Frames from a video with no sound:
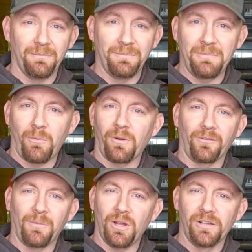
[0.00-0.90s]
But people were
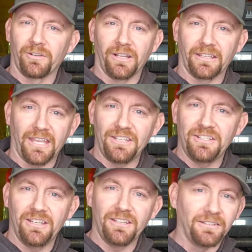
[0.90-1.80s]
from all over, like
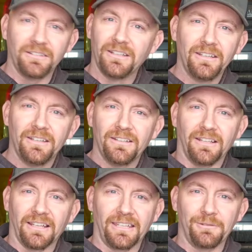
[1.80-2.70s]
Kenya, and
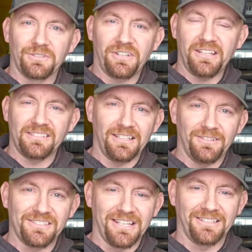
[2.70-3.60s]
like it was crazy. I was
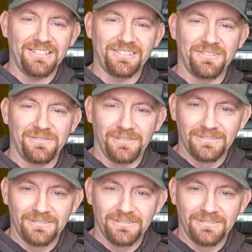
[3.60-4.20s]
like, that's cool.